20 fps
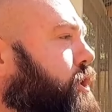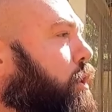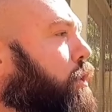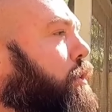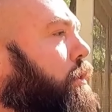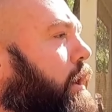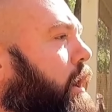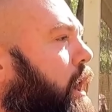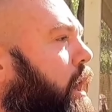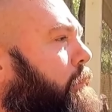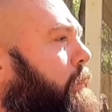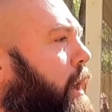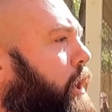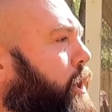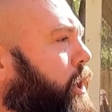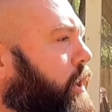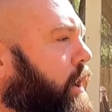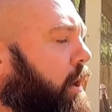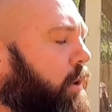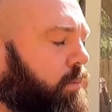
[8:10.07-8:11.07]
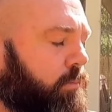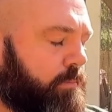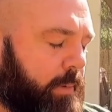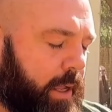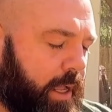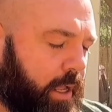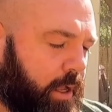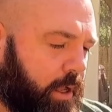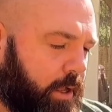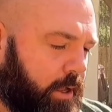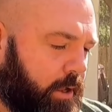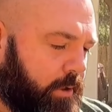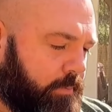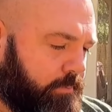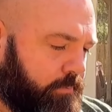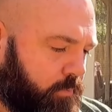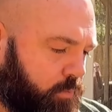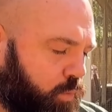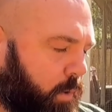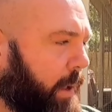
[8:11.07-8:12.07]
story on my
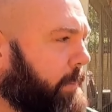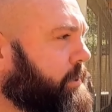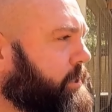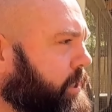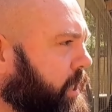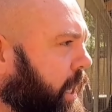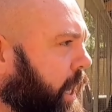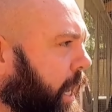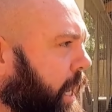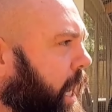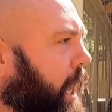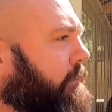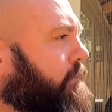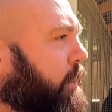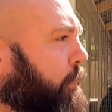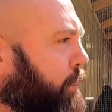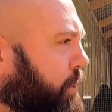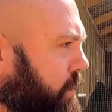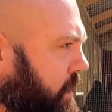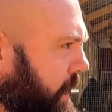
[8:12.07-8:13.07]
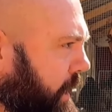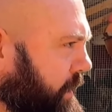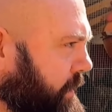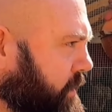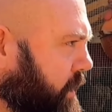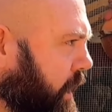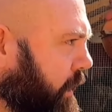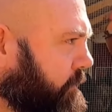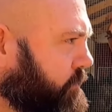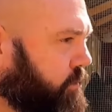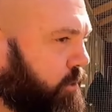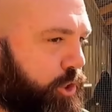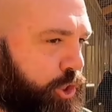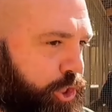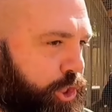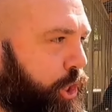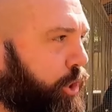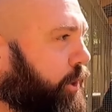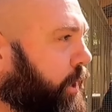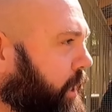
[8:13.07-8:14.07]
website of a police officer
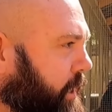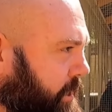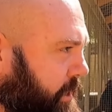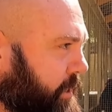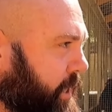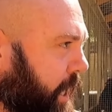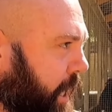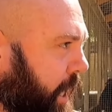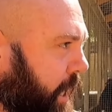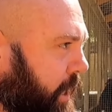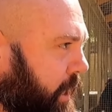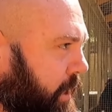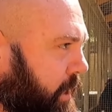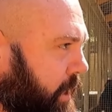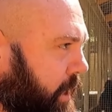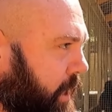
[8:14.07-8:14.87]
shooting a snake